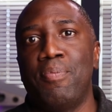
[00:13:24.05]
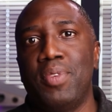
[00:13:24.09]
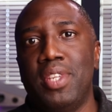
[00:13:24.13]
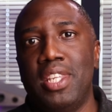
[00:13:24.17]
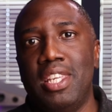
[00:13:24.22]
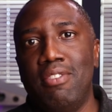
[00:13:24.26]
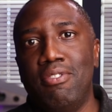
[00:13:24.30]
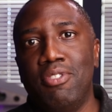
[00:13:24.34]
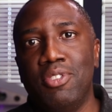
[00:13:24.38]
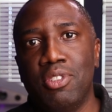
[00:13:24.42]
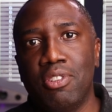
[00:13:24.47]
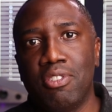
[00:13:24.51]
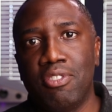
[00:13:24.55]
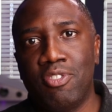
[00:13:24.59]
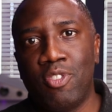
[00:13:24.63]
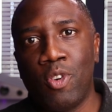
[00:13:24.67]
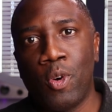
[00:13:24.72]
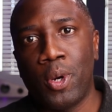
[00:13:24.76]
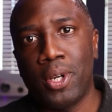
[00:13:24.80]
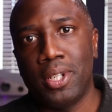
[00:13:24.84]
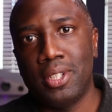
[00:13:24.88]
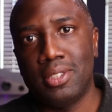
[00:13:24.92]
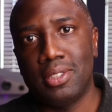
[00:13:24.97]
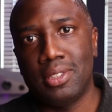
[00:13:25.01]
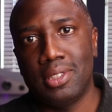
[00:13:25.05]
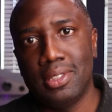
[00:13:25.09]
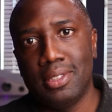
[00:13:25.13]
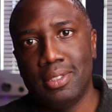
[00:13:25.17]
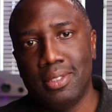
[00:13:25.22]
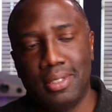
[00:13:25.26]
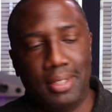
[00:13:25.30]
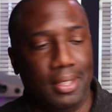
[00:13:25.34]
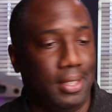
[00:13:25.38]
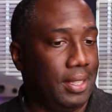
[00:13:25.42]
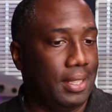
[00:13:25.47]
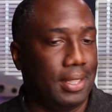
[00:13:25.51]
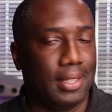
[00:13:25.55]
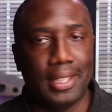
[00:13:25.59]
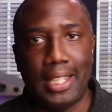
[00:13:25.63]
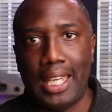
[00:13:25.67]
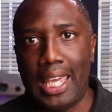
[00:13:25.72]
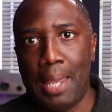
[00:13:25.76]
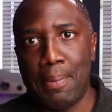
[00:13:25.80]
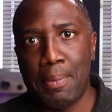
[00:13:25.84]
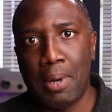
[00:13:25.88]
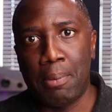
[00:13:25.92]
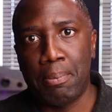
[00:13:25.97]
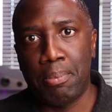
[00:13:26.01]
even the voice
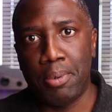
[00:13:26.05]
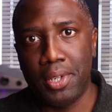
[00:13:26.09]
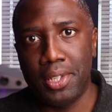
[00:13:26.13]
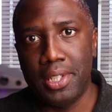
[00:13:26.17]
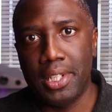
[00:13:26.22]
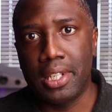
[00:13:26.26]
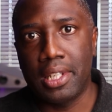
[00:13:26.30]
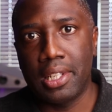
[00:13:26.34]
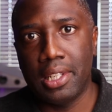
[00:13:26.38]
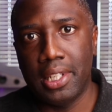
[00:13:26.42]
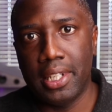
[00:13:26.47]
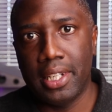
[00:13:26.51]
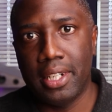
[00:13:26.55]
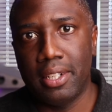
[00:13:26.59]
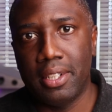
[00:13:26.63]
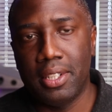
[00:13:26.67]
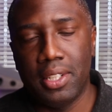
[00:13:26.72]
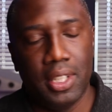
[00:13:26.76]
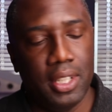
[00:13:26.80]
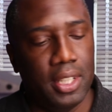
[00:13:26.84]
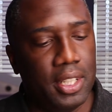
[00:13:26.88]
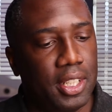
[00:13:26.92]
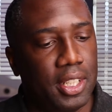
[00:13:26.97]
came out pretty clear.